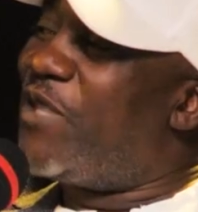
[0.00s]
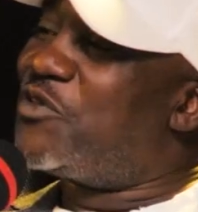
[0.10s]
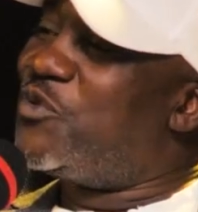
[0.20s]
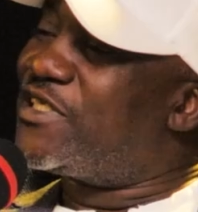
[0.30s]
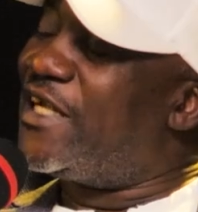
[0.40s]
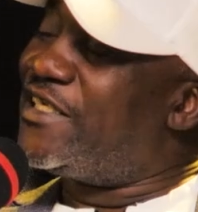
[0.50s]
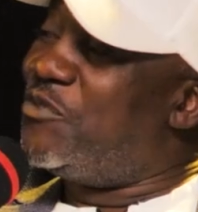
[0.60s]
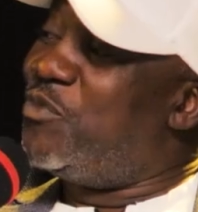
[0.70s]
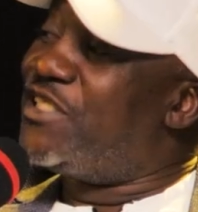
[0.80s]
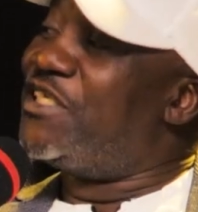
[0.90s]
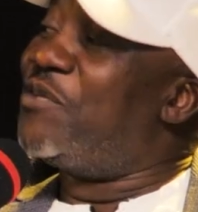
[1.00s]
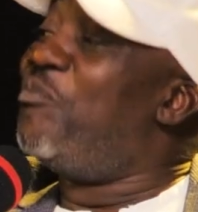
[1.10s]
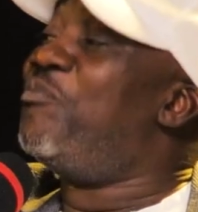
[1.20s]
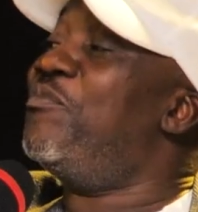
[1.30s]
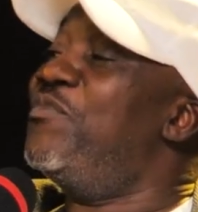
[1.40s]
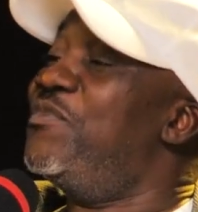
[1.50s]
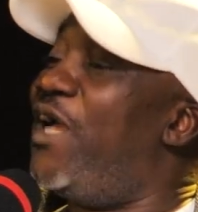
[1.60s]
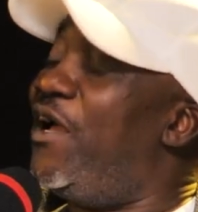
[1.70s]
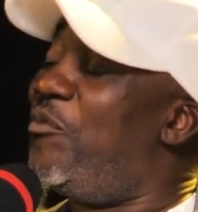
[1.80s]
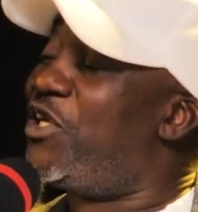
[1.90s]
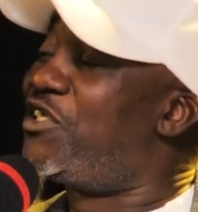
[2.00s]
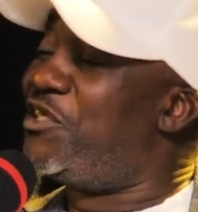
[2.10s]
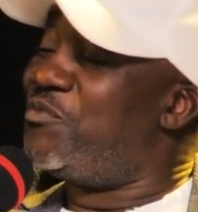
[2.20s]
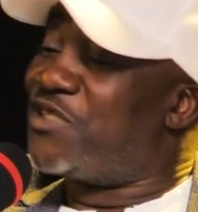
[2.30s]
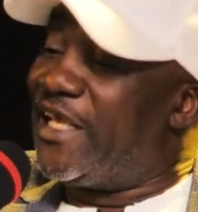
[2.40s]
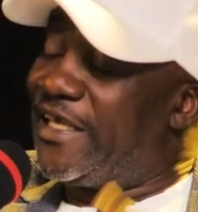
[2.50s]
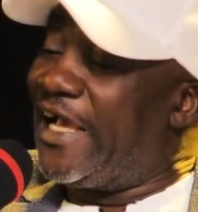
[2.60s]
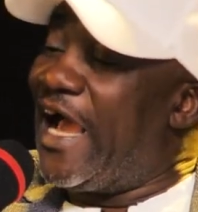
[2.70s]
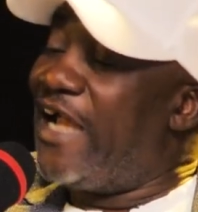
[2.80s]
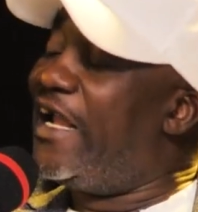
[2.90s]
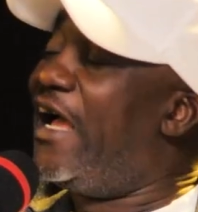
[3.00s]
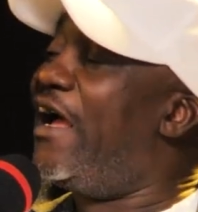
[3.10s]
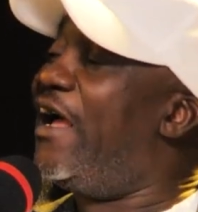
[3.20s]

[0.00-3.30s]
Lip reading: that we started beating big teams like in Ghana.